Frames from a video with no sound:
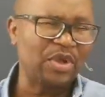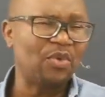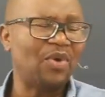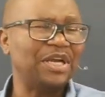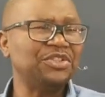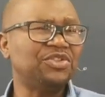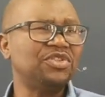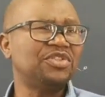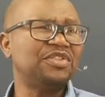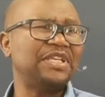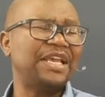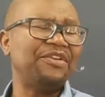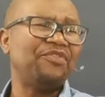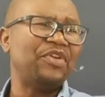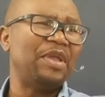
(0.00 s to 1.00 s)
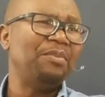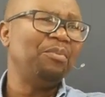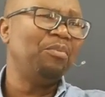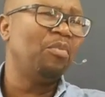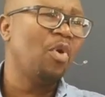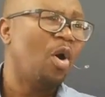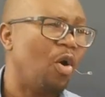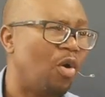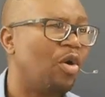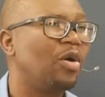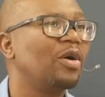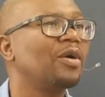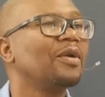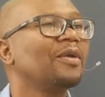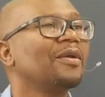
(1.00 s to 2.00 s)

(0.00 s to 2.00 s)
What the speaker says: We want to serve him more